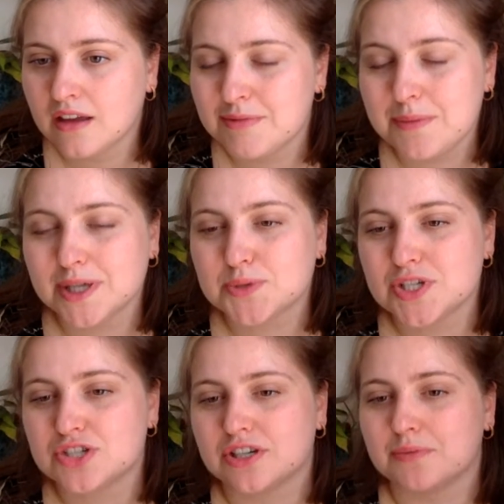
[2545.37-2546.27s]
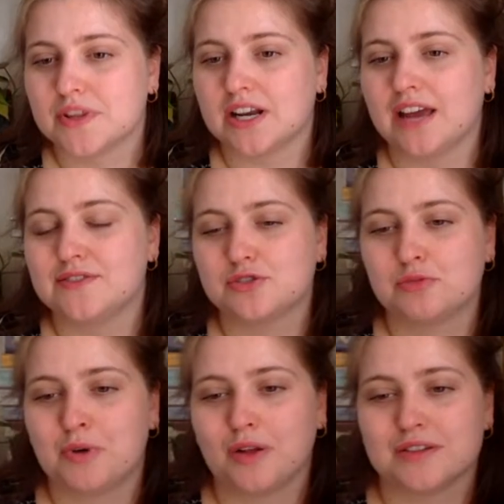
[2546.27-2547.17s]
Maybe a Twitch stream with a live straw
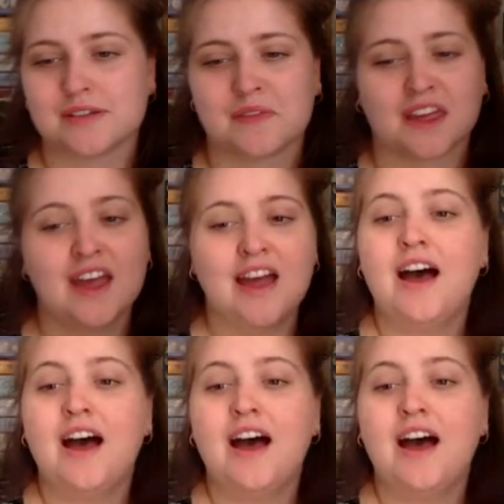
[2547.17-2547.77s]
poll or something.